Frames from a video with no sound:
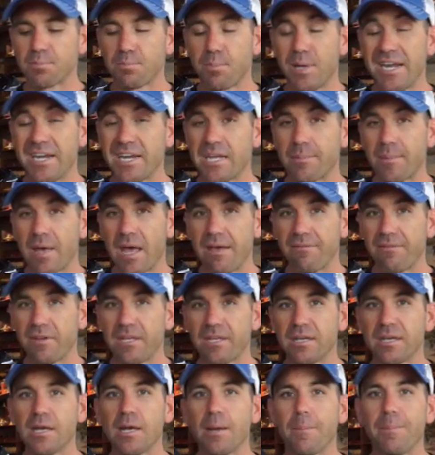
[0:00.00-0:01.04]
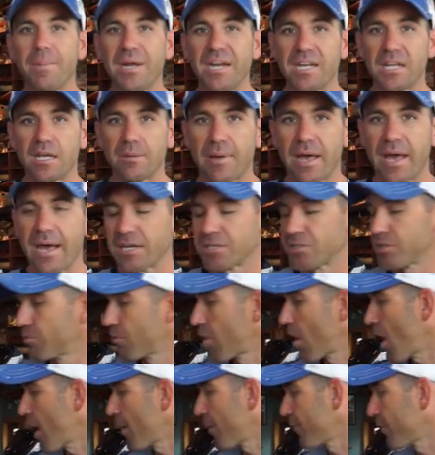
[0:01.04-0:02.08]
Medium heavy, medium action
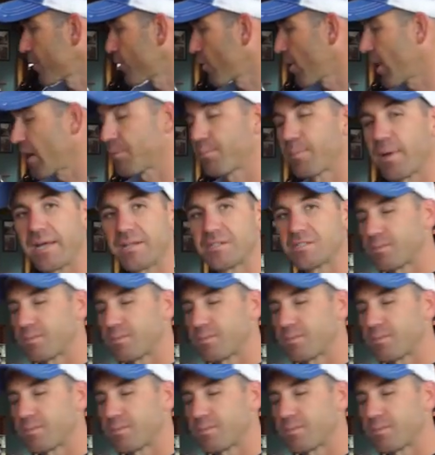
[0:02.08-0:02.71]
rod on the crankbait and